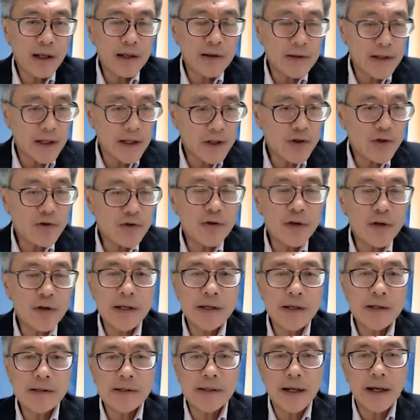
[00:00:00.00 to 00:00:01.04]

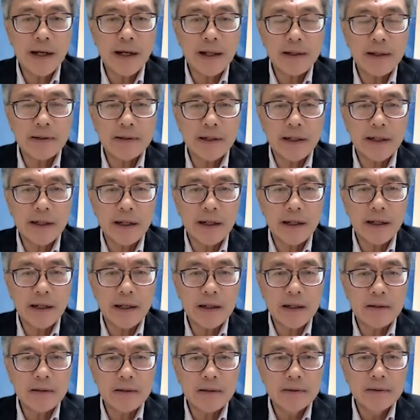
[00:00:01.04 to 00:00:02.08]
industries
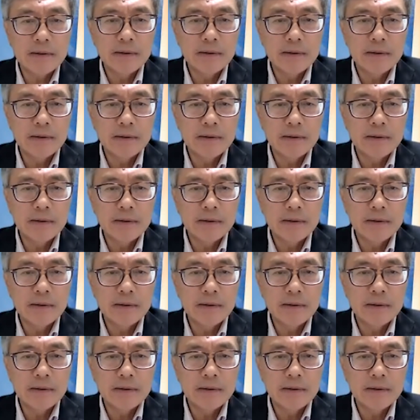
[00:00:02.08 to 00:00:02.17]
that